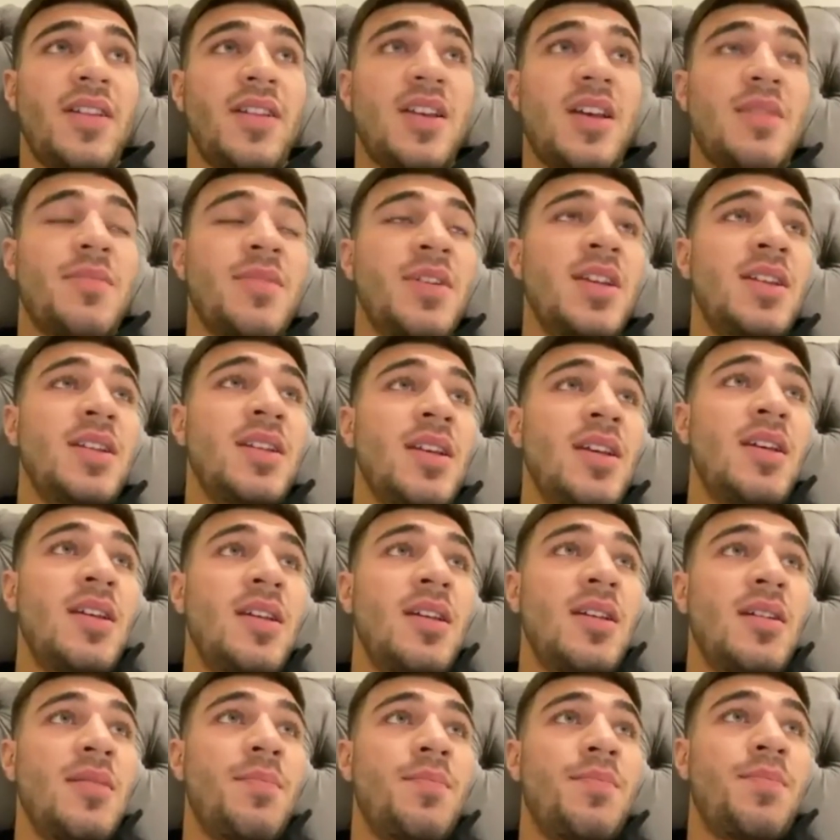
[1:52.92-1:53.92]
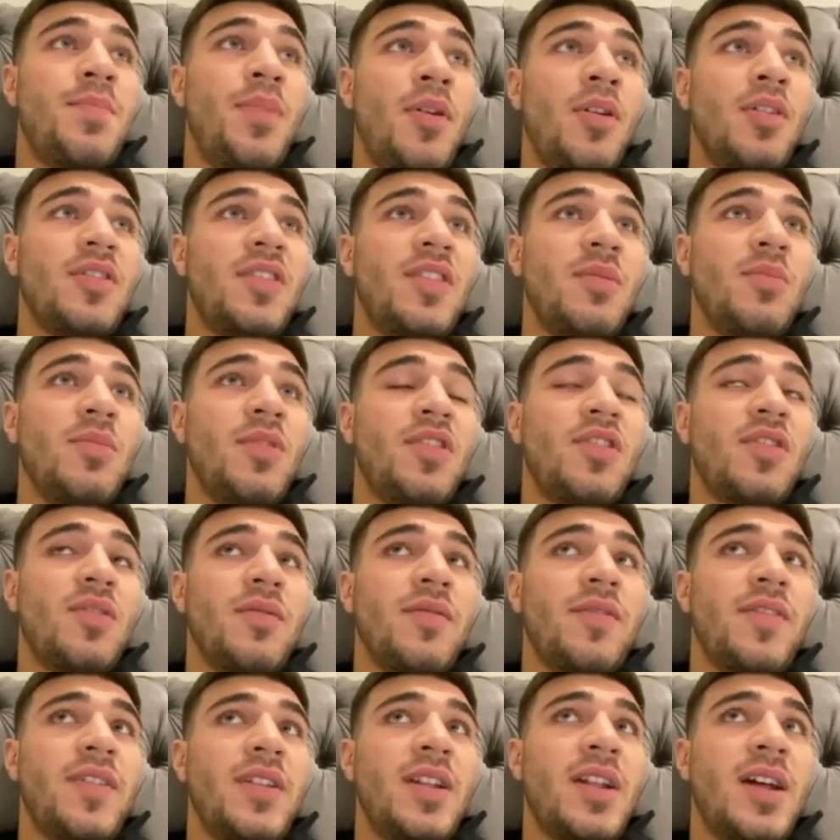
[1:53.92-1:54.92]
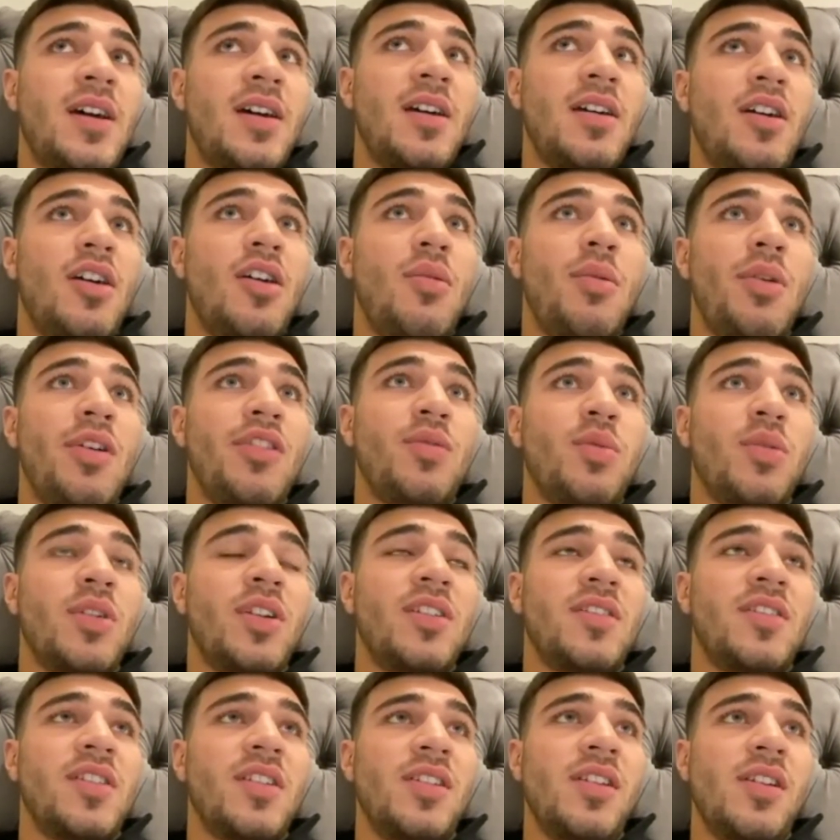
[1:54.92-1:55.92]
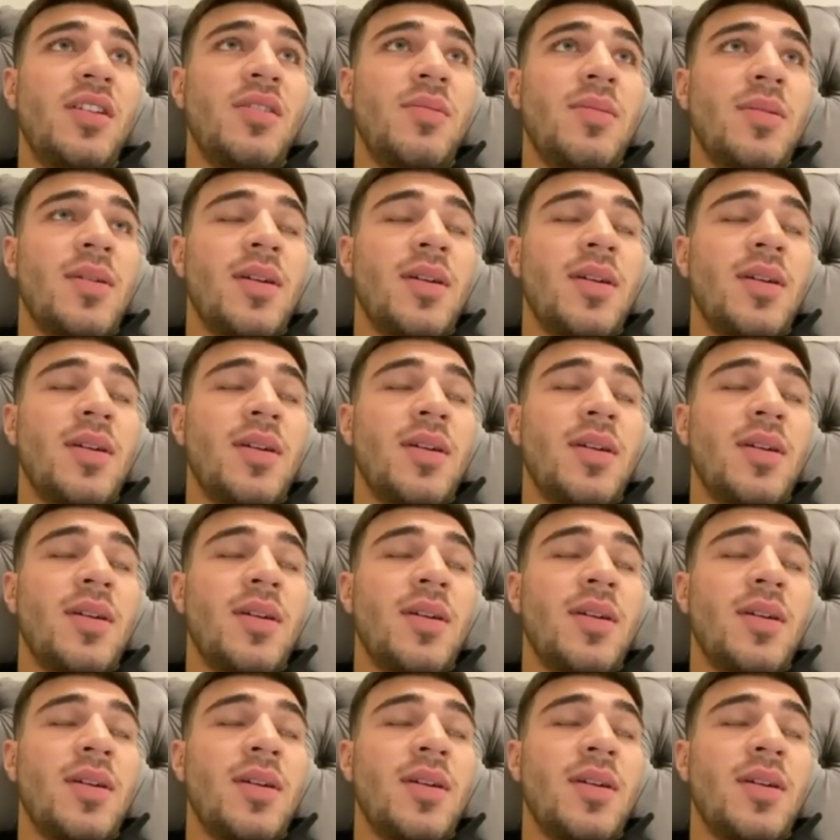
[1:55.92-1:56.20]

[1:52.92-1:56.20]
I mean, boxing was something that I always wanted to do.